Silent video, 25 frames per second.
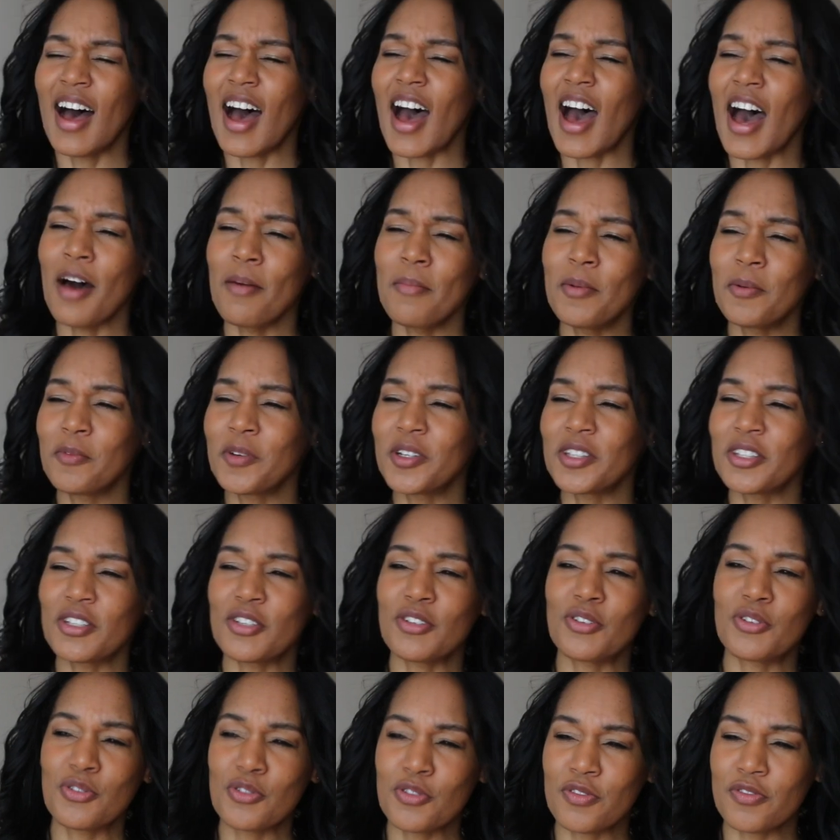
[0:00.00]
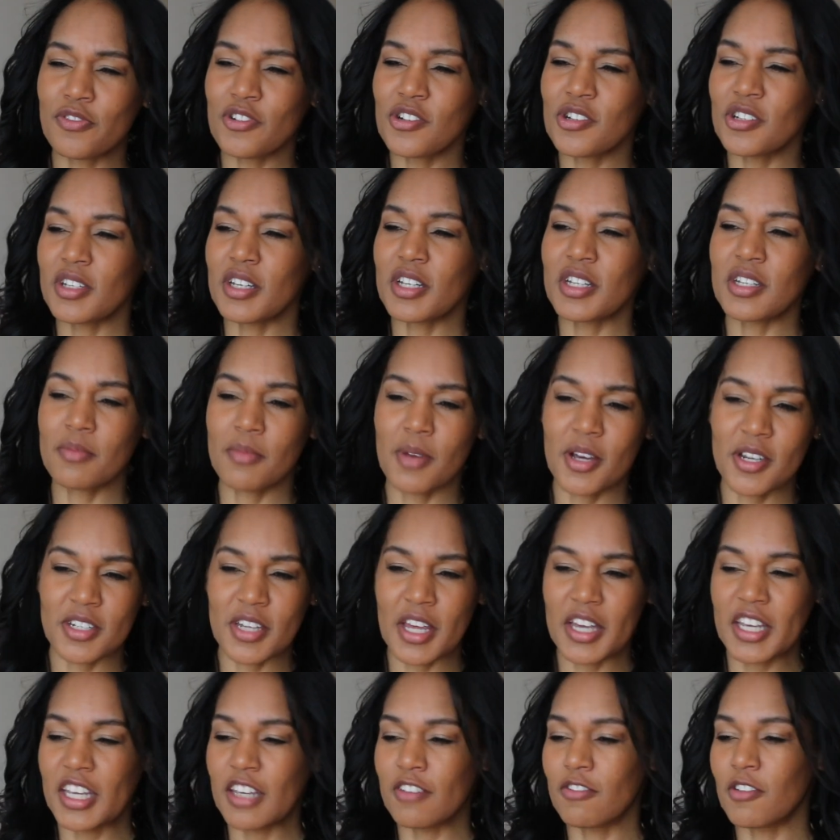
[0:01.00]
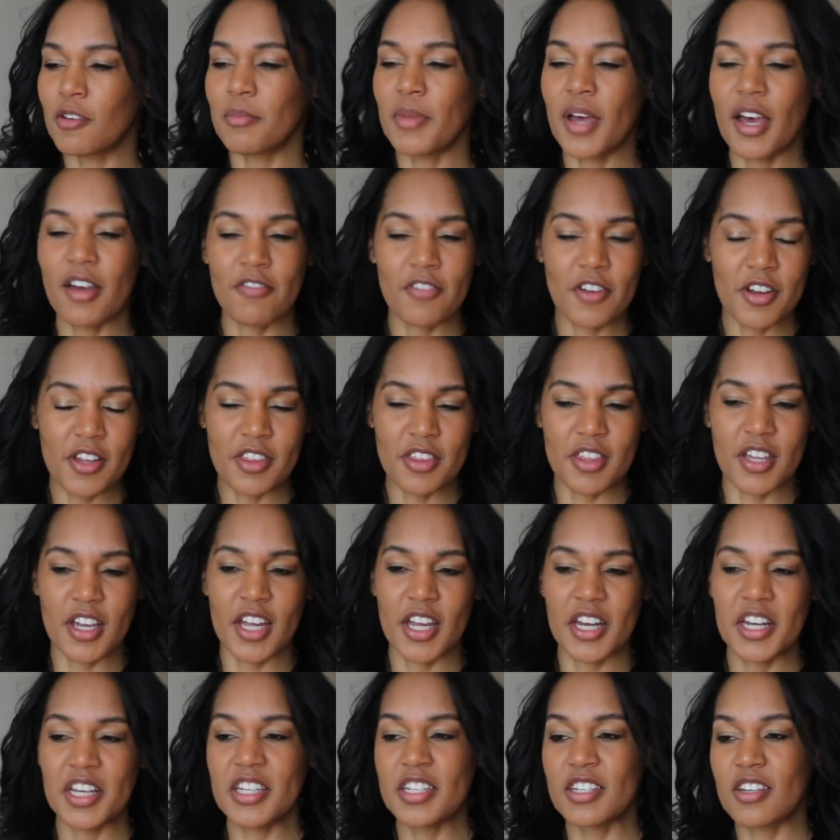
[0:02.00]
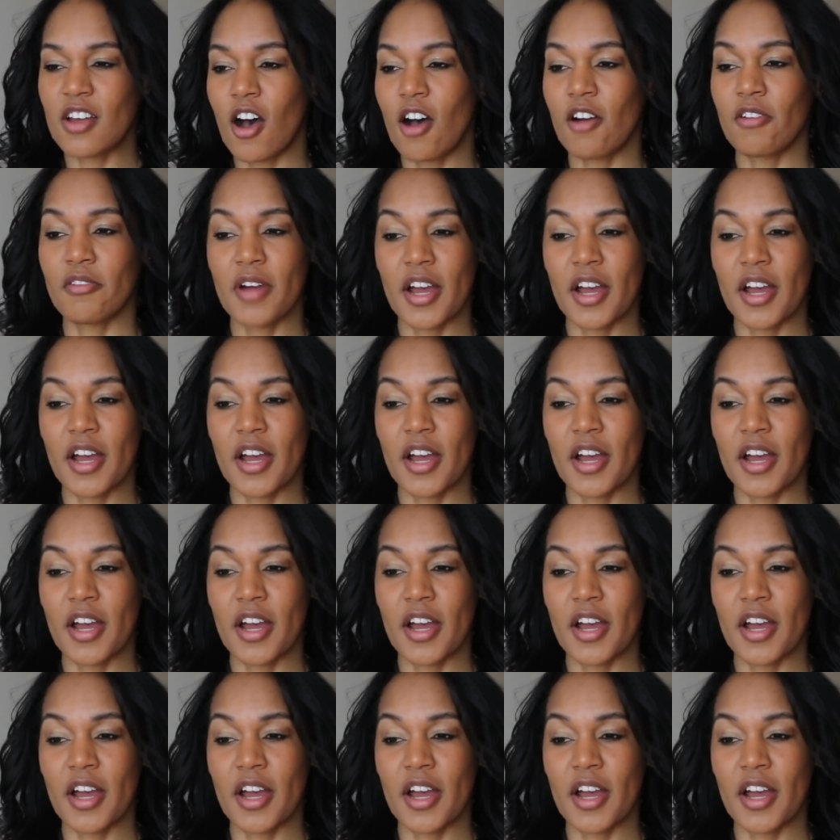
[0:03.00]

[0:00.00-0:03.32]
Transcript: I've been with this dude for six months. I give him everything and he's not